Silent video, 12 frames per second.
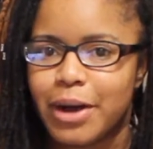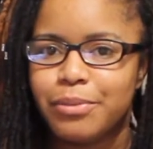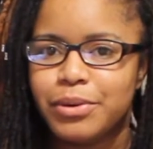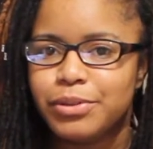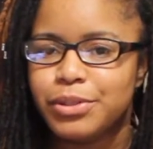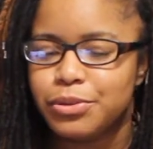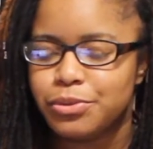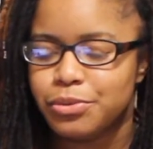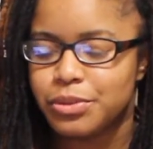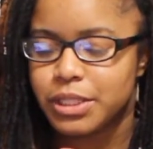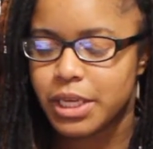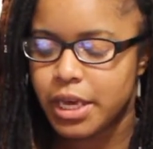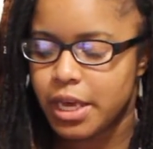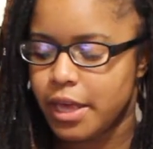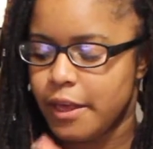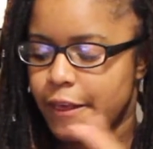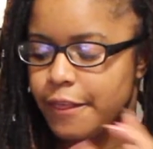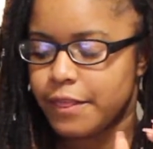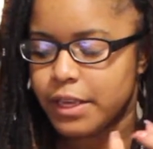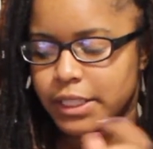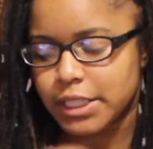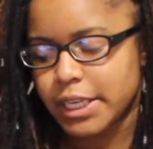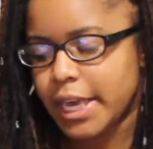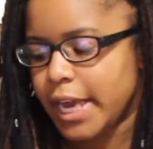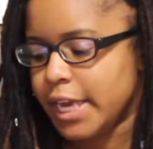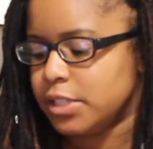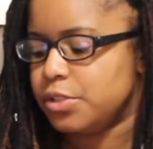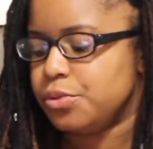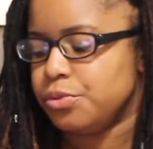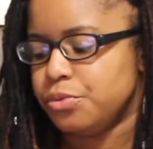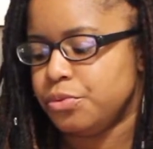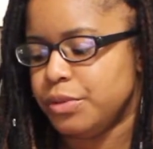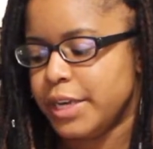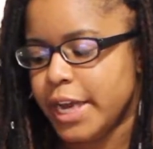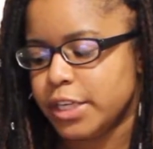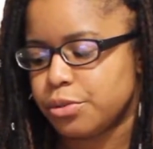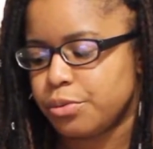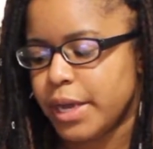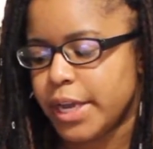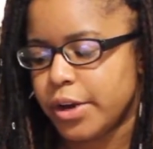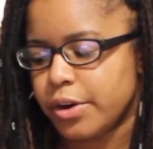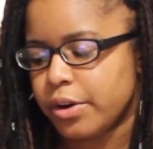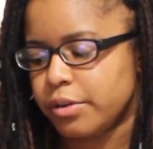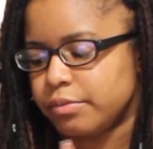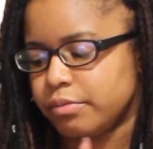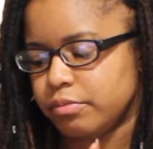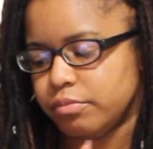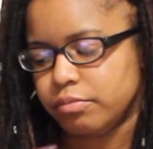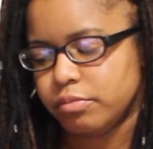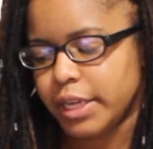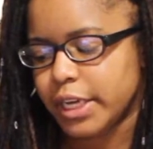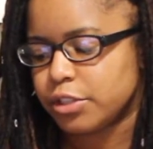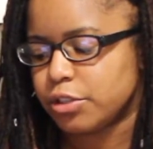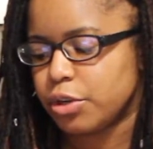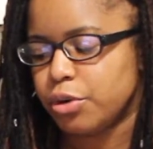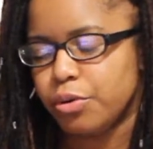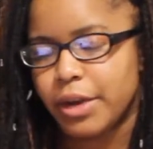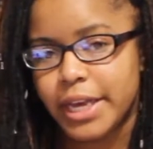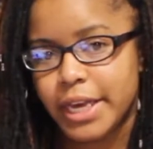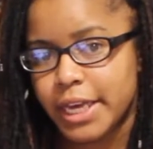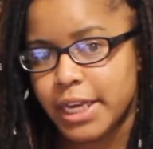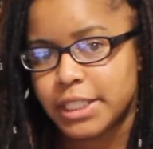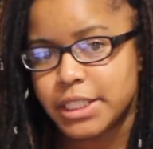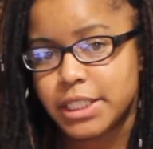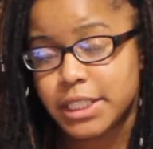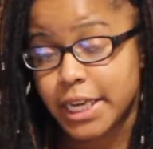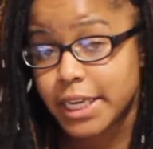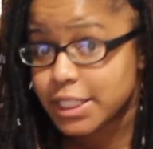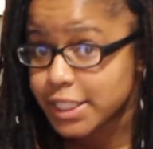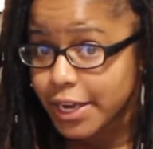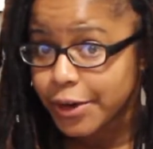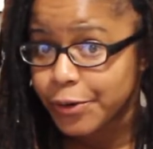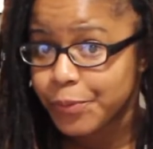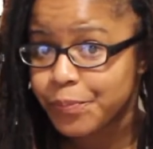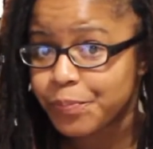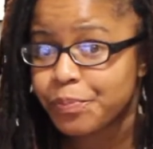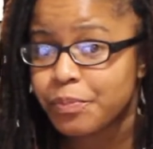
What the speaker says: I will use the Cantu Natural Hair Extra Hold Edge Stay Gel.